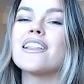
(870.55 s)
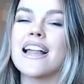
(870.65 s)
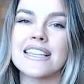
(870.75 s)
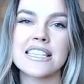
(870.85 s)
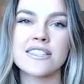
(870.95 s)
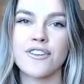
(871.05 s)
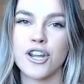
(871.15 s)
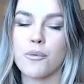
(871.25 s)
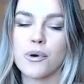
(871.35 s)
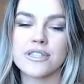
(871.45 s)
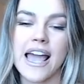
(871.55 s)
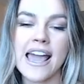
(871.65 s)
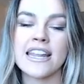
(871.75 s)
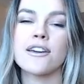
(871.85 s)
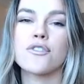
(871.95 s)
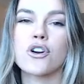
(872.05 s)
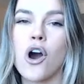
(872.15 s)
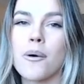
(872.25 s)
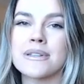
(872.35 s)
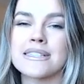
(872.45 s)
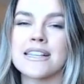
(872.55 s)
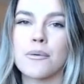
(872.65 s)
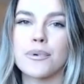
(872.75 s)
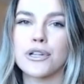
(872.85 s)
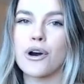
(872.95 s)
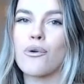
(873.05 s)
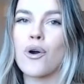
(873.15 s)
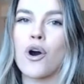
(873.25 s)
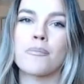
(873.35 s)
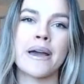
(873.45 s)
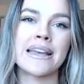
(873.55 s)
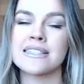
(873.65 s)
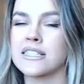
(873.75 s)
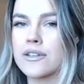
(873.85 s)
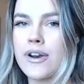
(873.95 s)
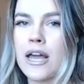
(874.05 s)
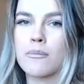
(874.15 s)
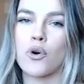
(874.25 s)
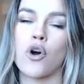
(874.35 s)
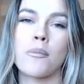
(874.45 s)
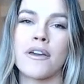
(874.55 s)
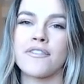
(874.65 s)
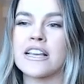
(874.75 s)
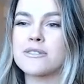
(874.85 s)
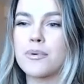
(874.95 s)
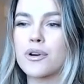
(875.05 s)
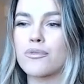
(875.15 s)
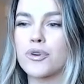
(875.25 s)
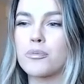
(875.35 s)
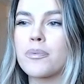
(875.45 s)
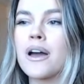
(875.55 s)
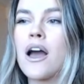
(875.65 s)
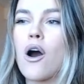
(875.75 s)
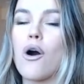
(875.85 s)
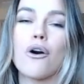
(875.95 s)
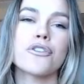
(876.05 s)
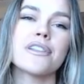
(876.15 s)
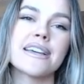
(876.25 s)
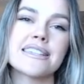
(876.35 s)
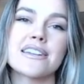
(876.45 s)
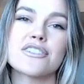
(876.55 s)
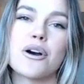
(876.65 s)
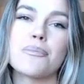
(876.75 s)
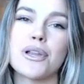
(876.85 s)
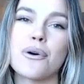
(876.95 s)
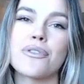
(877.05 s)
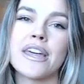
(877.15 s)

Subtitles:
Like this video, post any of your comments down below, or on my Instagram or on my Facebook group. All the links are down below.